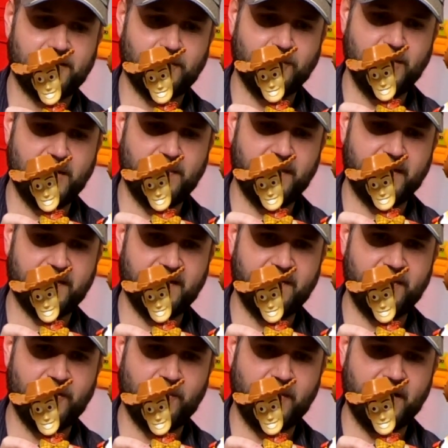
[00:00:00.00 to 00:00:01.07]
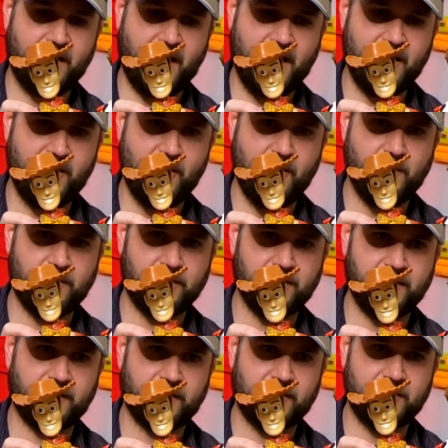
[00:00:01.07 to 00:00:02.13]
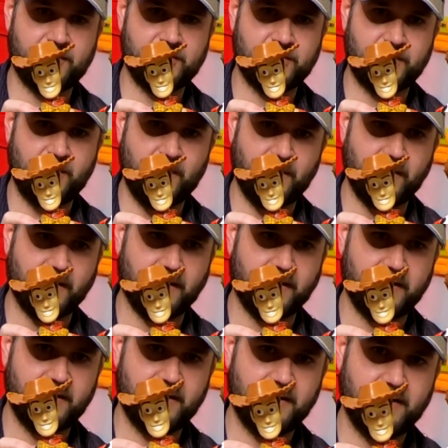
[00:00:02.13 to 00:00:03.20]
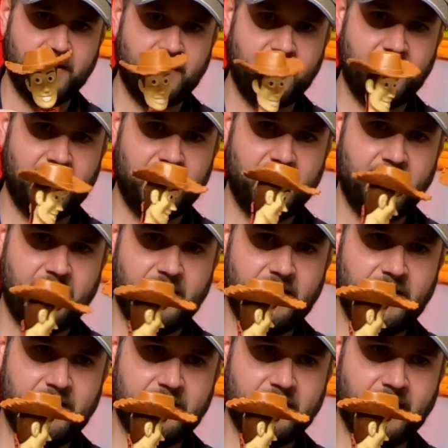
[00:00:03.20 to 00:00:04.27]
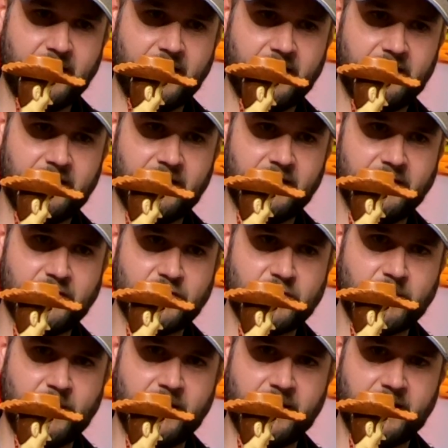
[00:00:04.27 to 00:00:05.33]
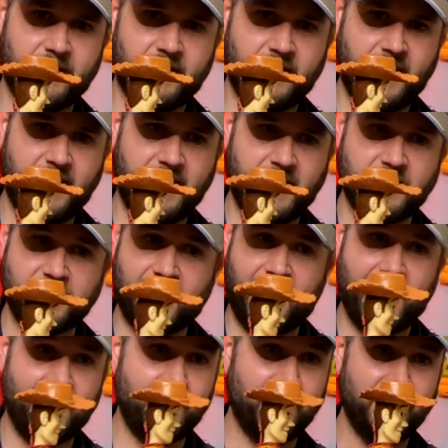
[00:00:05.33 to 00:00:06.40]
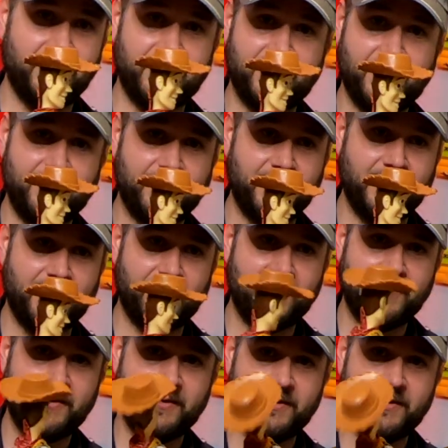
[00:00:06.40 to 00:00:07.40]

It's weird because even the one I owned looks shorter. I guess he shrunk in age. I really don't know.